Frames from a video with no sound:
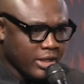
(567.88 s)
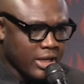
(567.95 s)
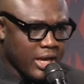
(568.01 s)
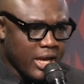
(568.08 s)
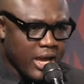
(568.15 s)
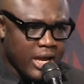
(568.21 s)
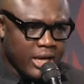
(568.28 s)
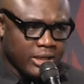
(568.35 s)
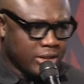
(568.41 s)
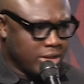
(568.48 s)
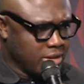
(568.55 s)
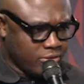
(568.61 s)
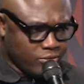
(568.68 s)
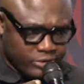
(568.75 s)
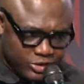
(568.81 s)
And
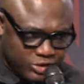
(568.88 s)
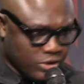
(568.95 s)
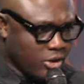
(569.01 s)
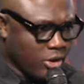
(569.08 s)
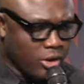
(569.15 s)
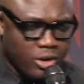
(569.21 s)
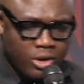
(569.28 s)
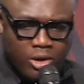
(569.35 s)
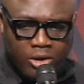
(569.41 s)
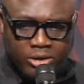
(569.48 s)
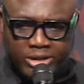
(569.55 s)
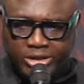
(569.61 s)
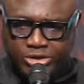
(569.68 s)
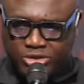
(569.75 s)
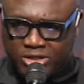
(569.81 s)
we saw all the
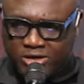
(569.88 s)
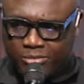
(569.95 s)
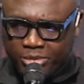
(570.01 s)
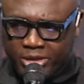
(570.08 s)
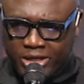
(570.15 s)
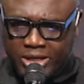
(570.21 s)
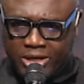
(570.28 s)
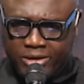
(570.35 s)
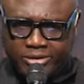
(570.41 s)
issues that have played out.